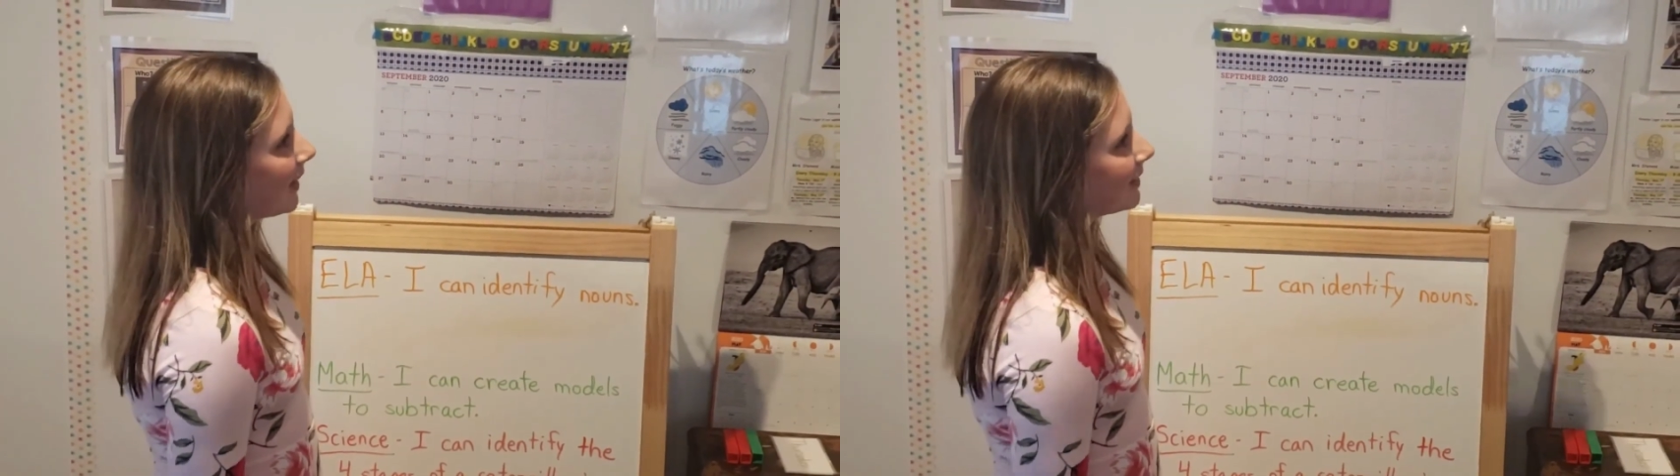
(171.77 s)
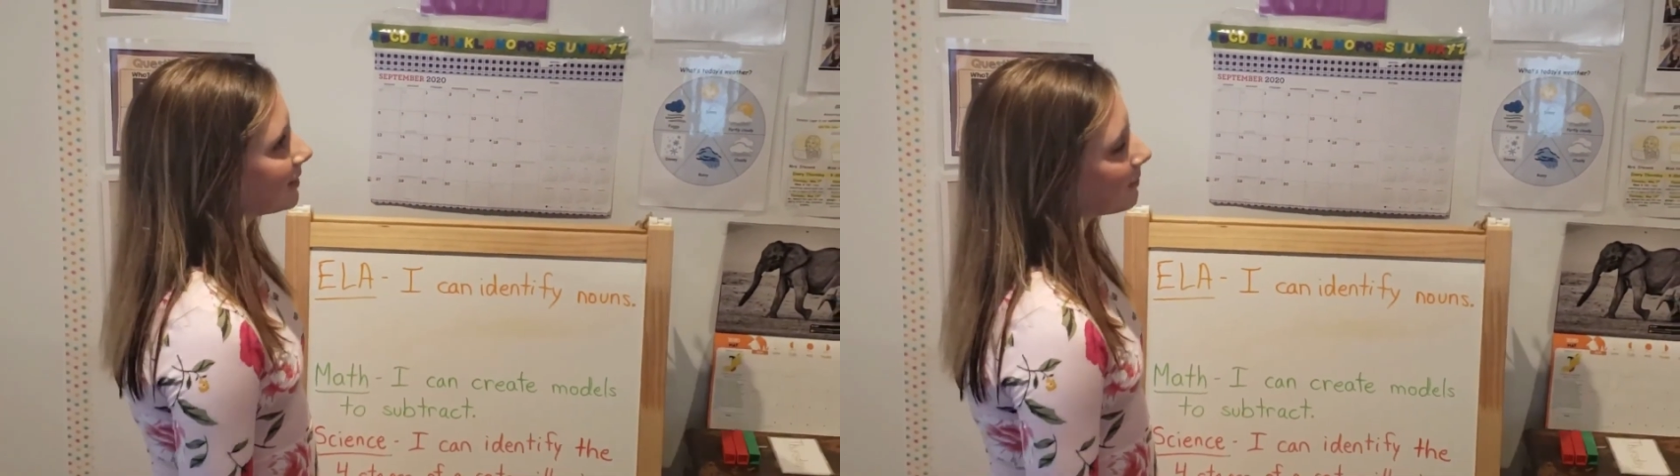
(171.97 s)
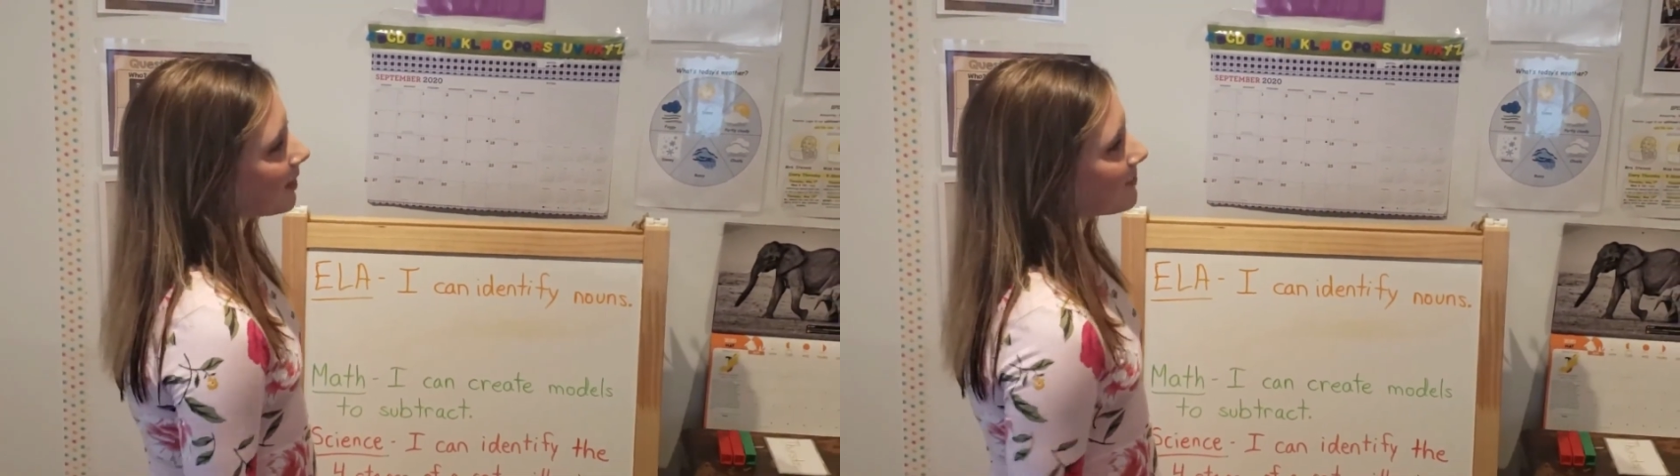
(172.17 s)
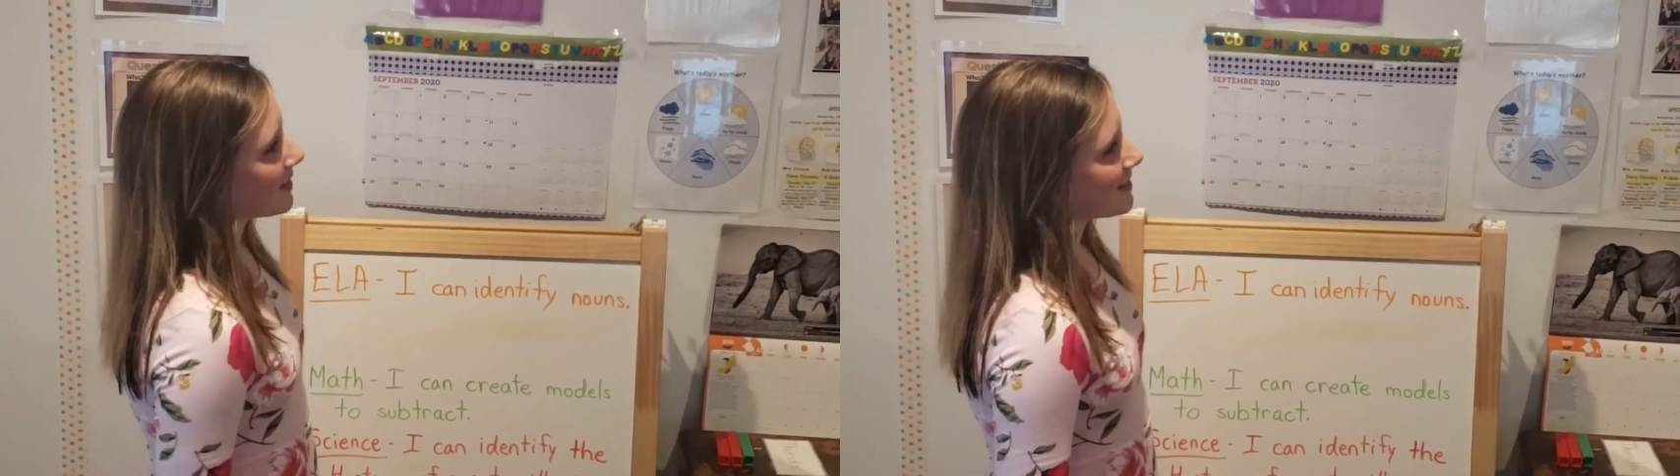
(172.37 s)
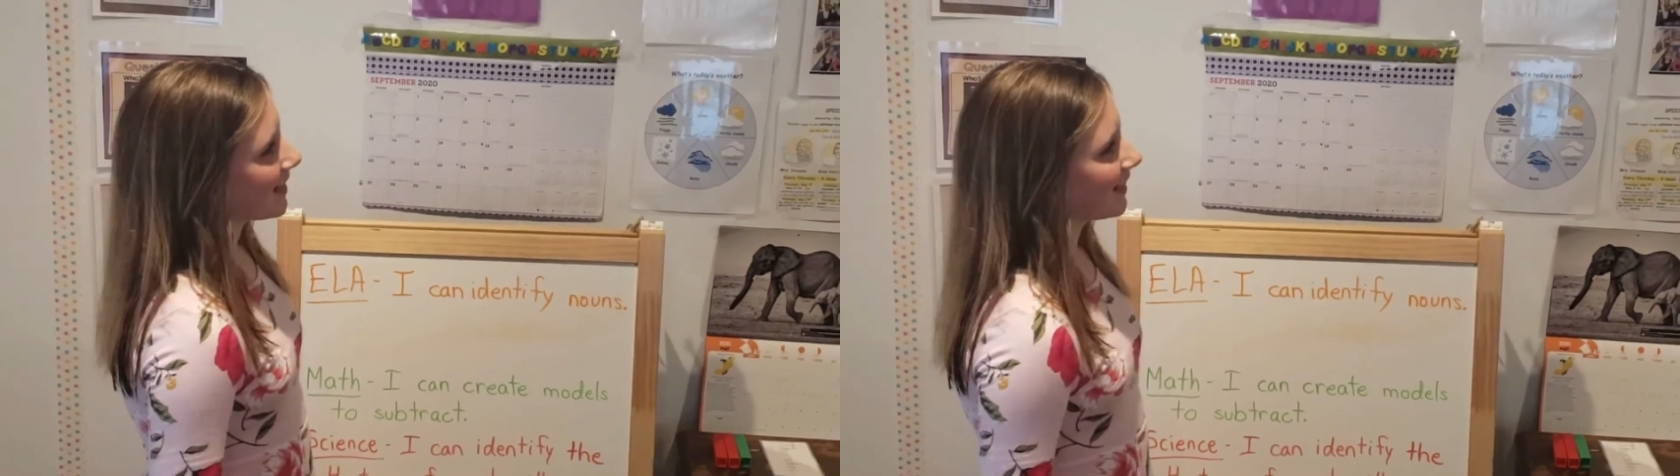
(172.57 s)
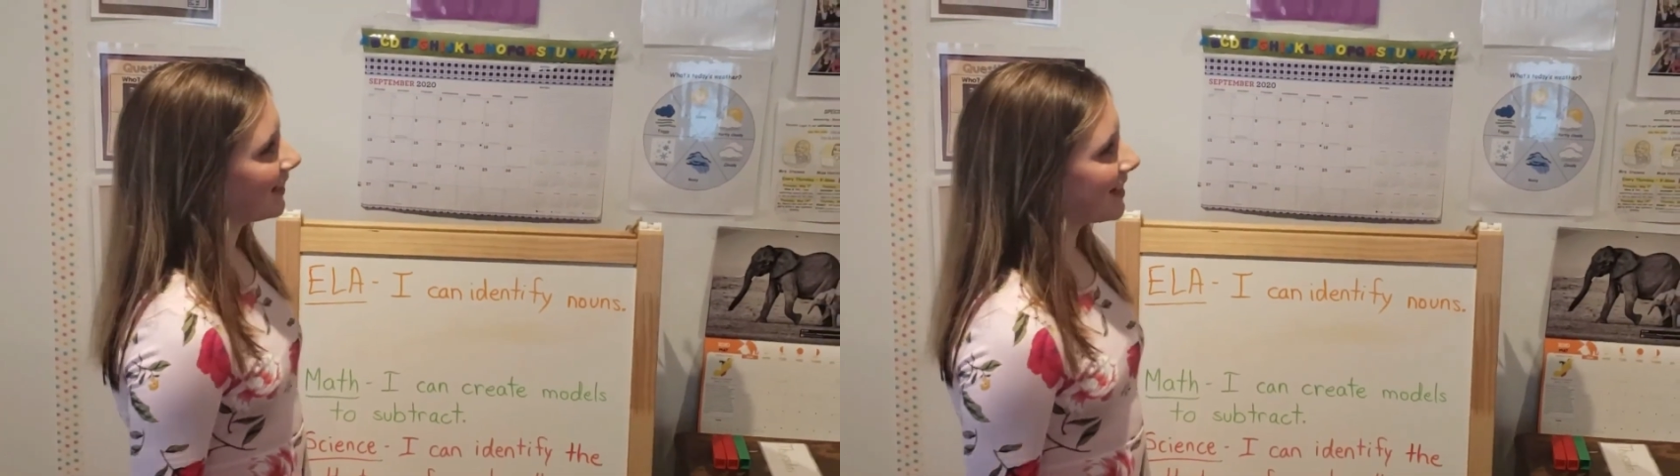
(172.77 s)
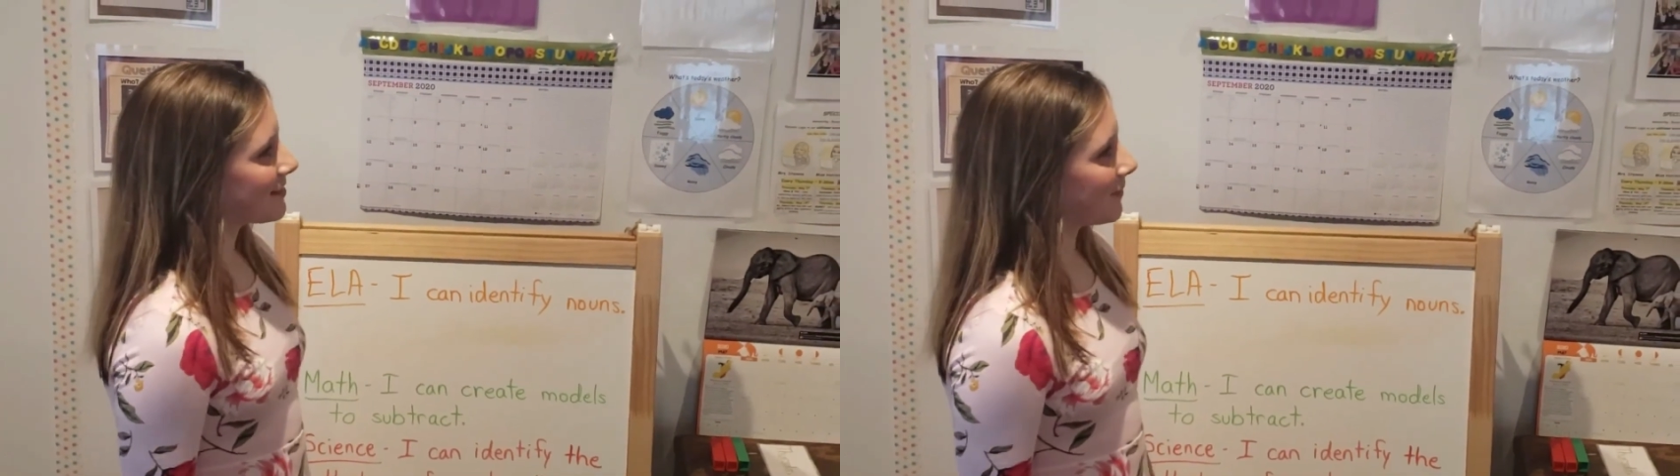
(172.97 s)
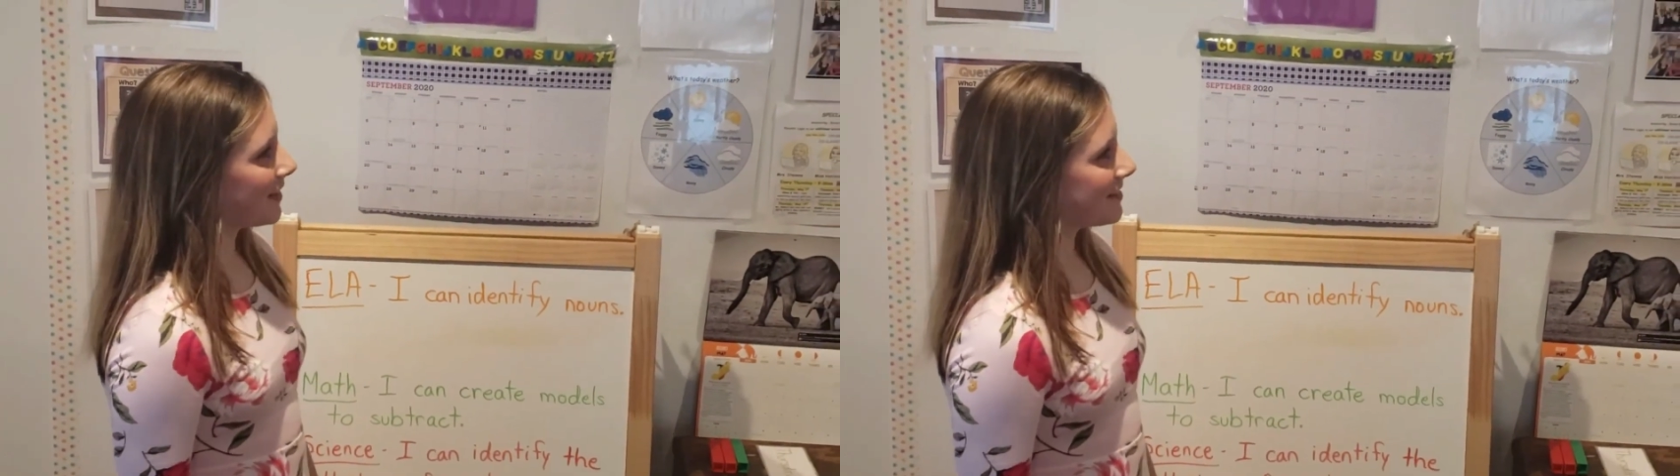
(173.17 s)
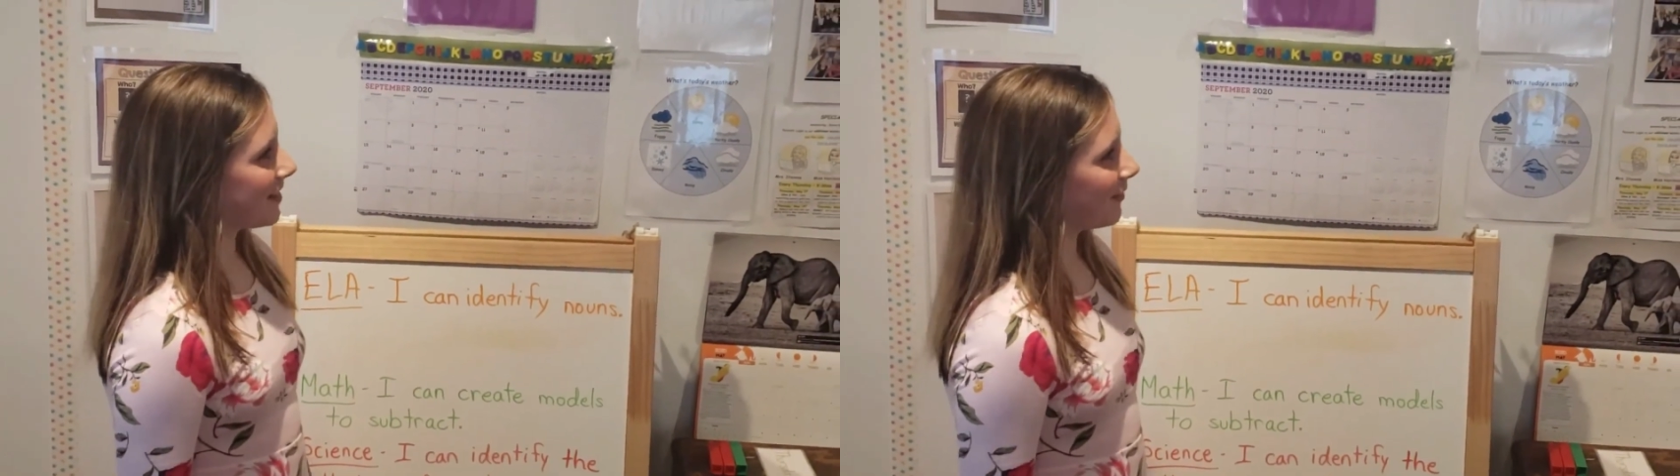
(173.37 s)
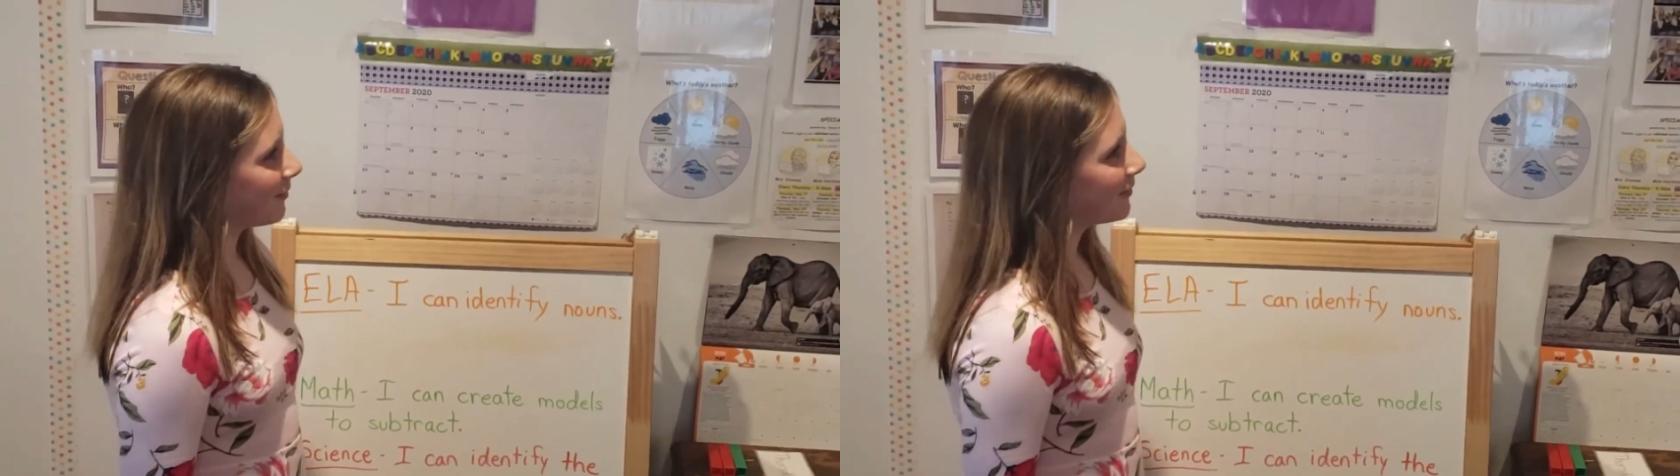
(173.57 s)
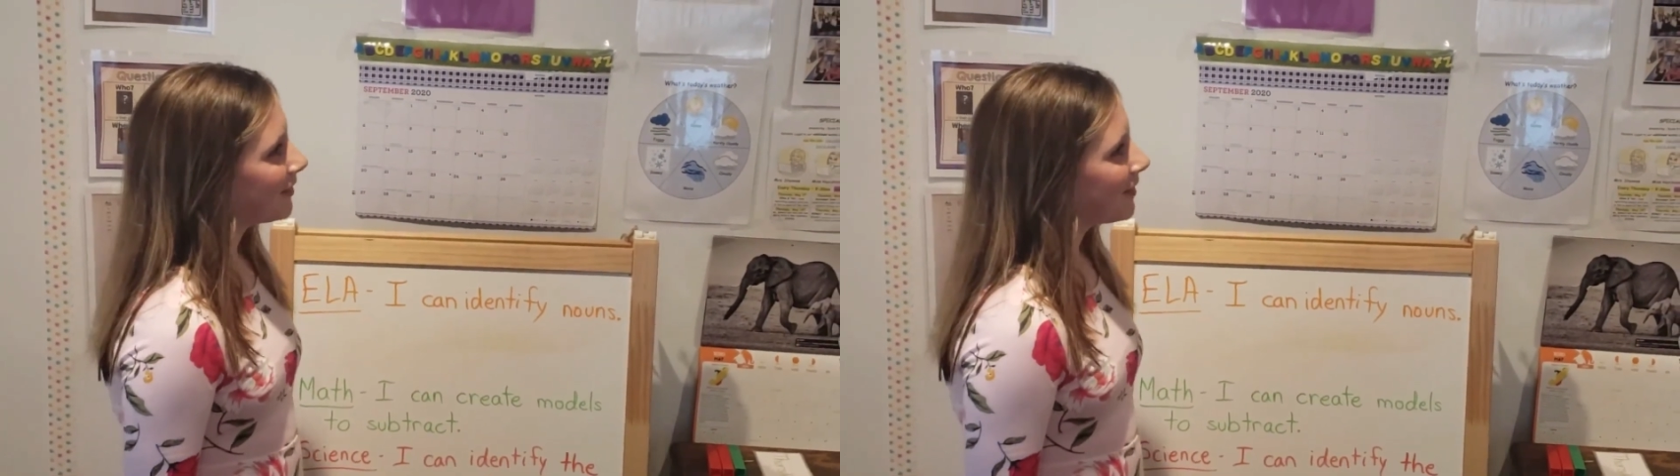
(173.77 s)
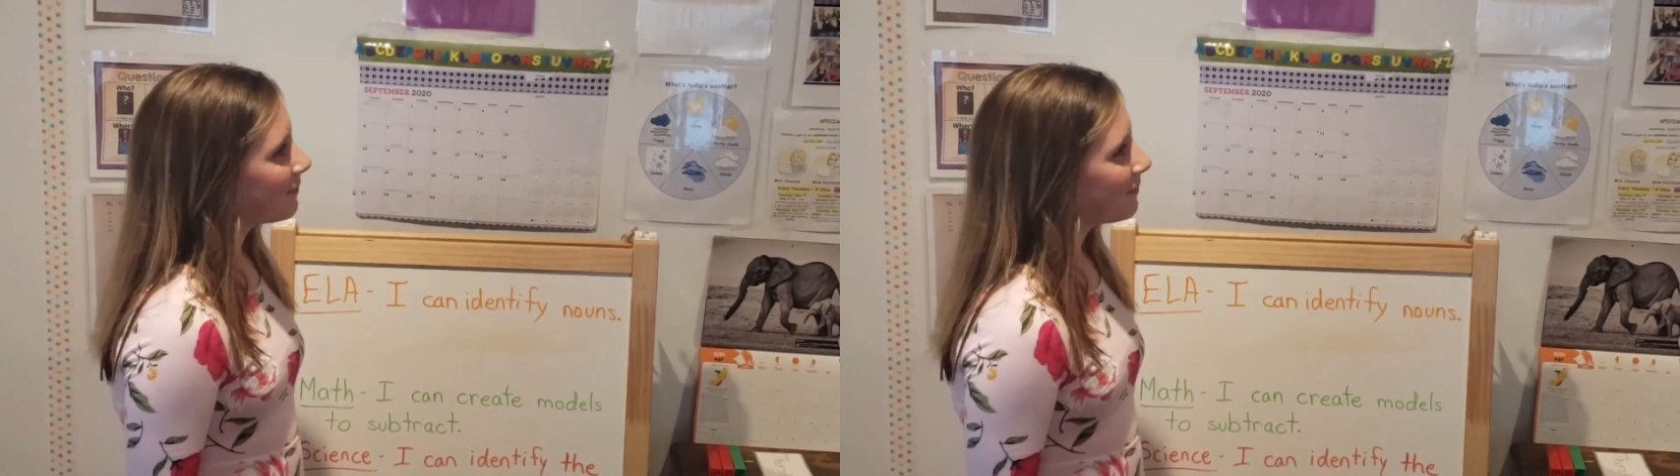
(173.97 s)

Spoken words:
Sometimes I second guess myself,